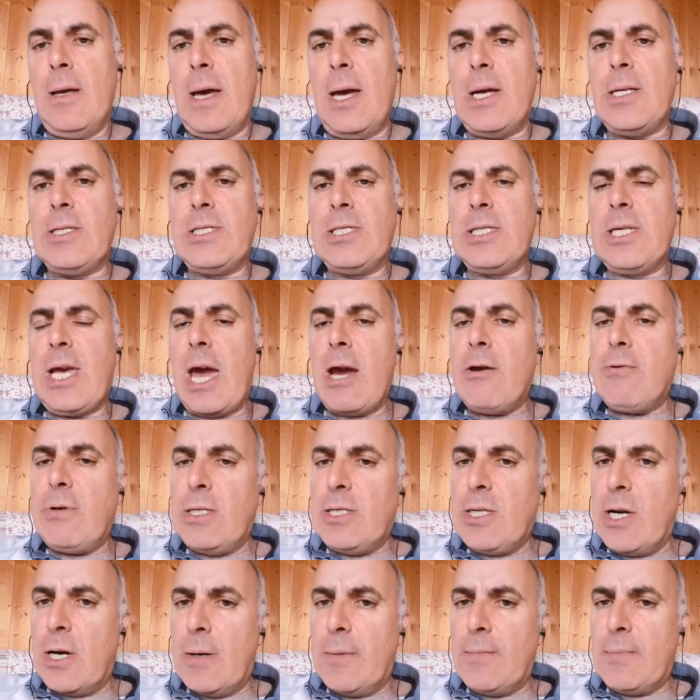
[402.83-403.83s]
It's scary
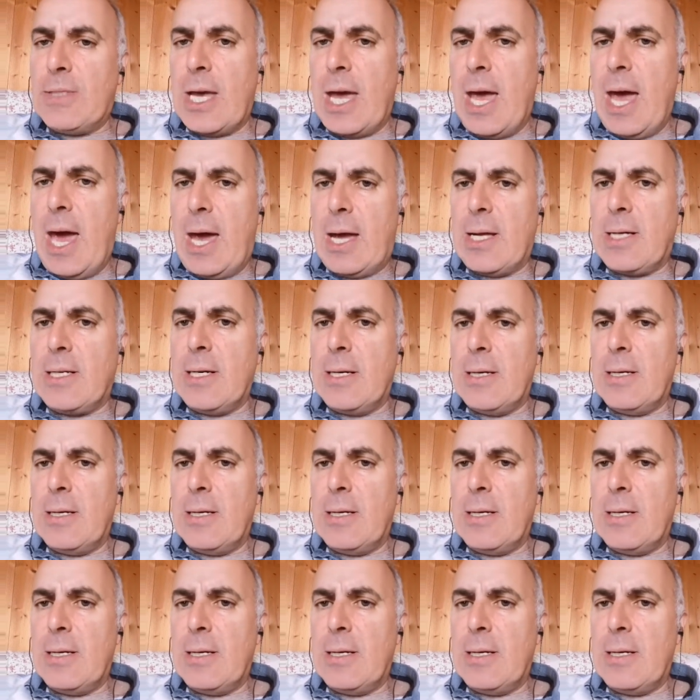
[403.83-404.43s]
times ahead.